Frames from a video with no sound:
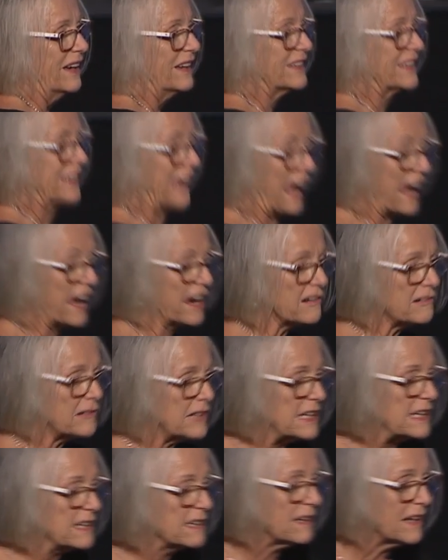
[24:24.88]

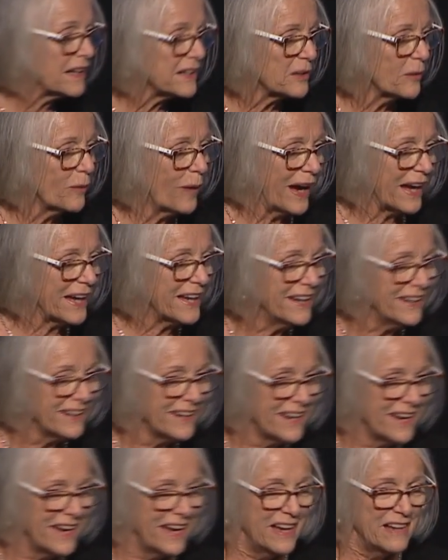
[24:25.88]
caring in a way
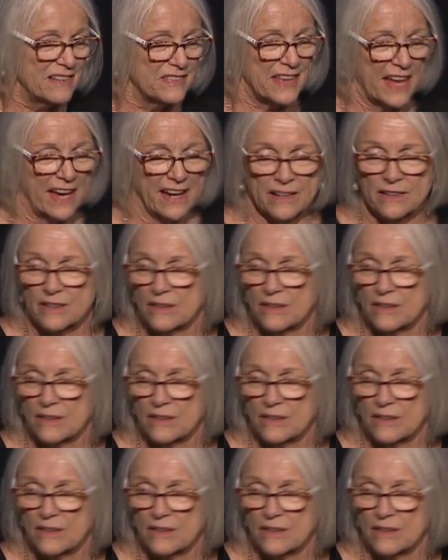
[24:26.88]
that